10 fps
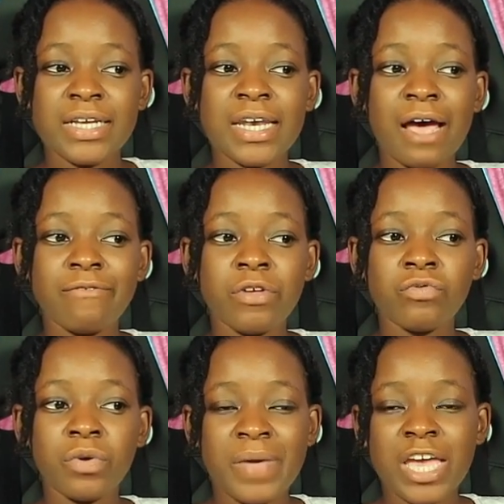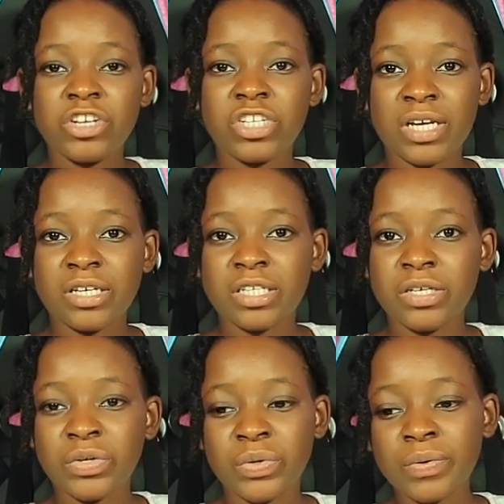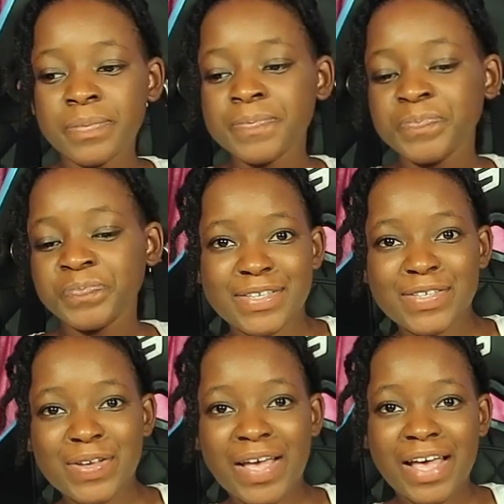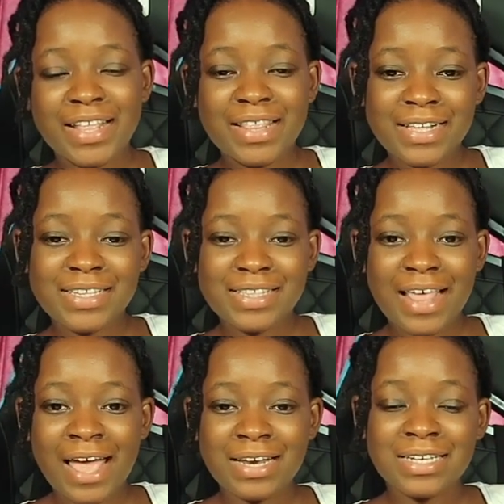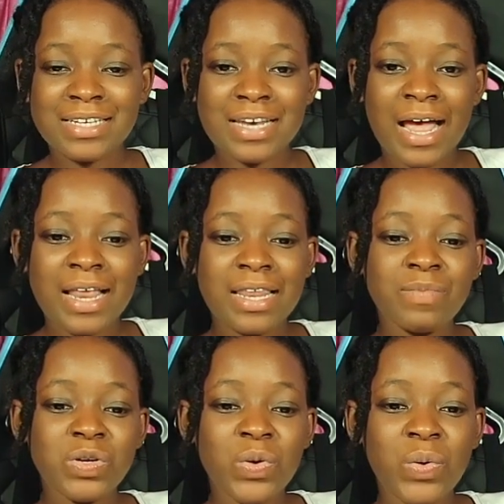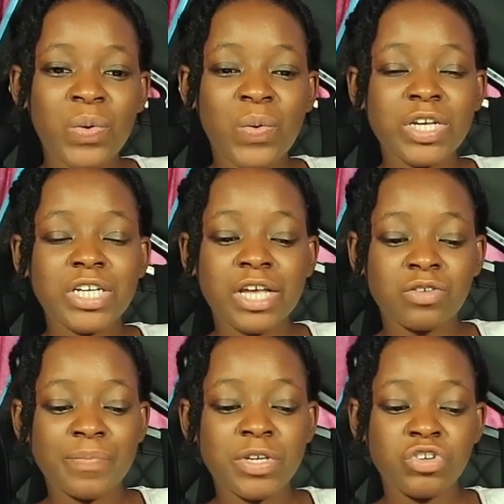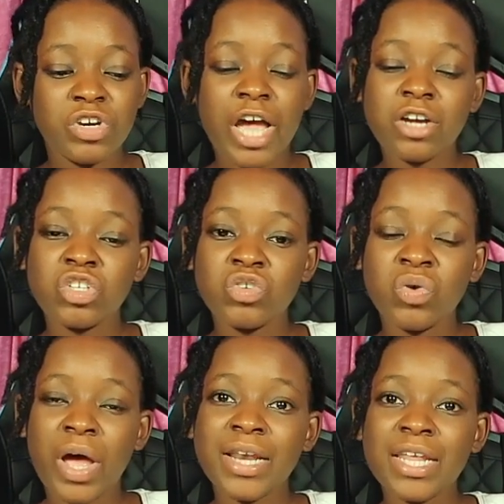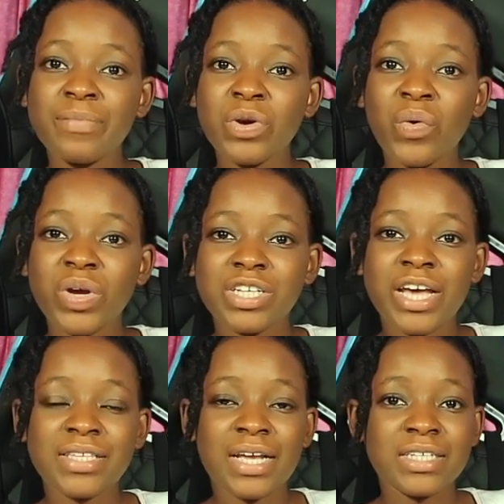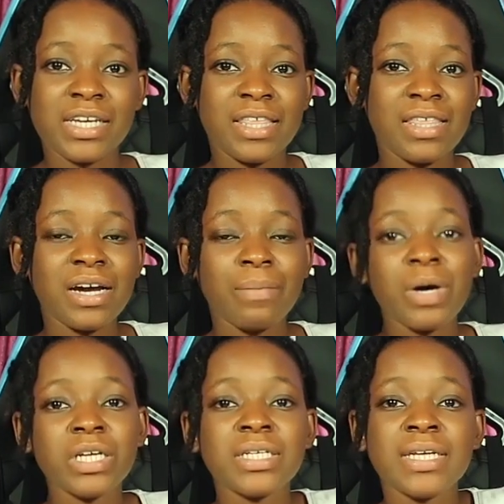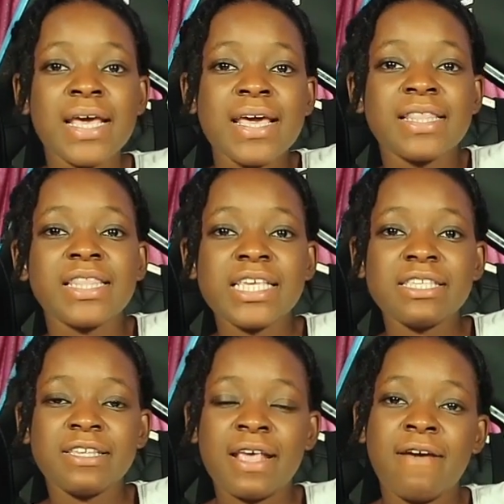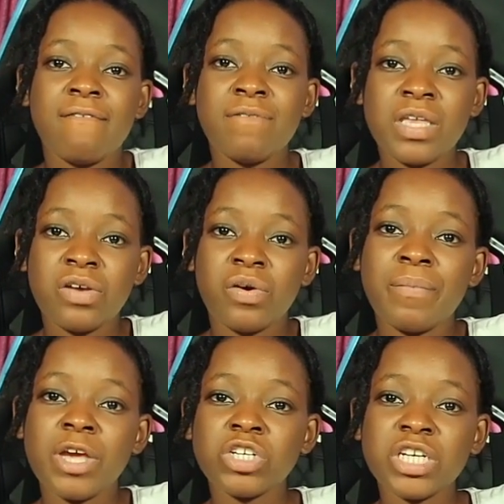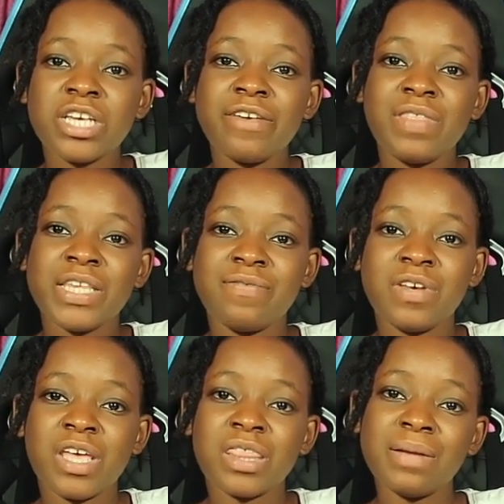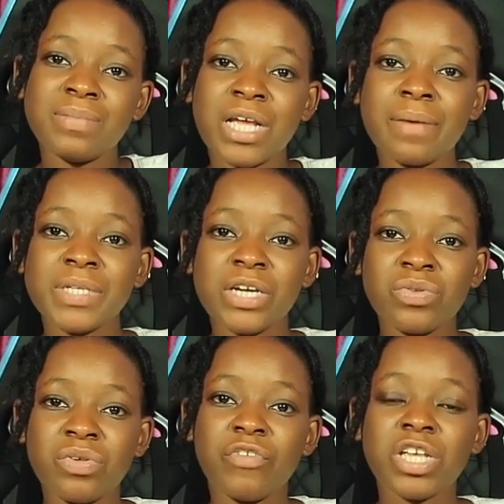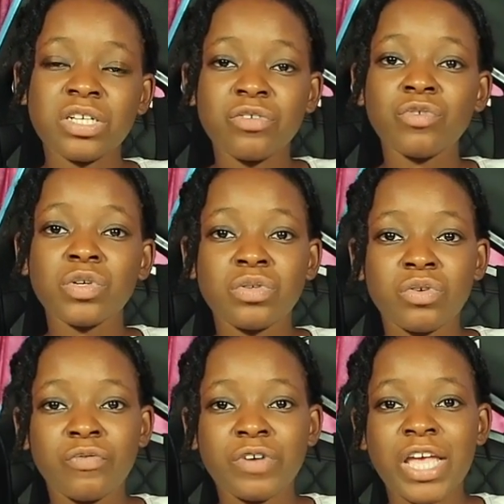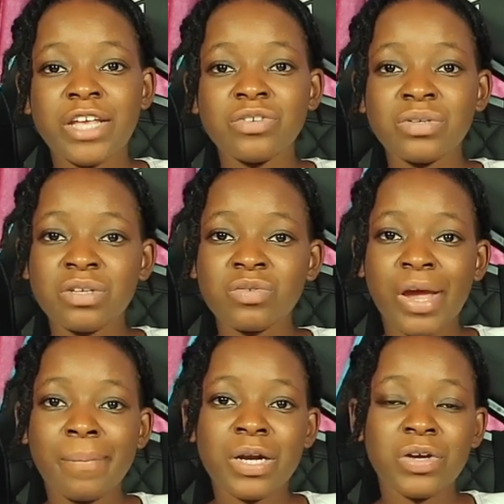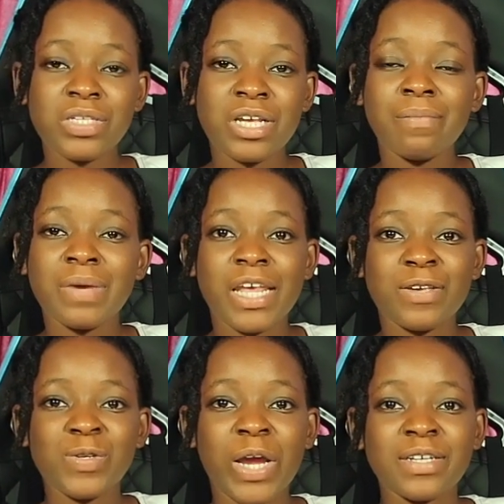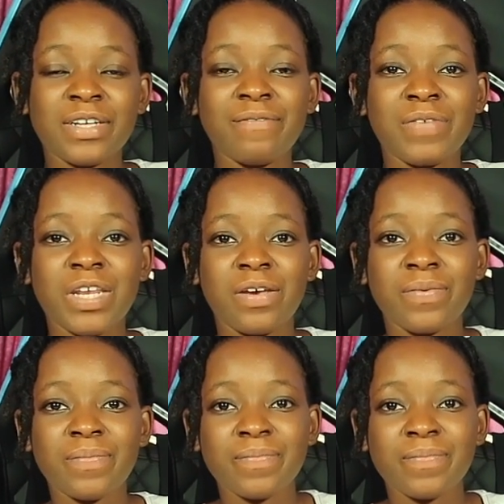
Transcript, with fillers: enough information you know so yeah that's that uh, let me know what you guys want me to react to and let me know what you guys actually think about this video make sure to give this video a thumbs up share it with your friends and of course do not forget to subscribe and i'll see you in my next reaction video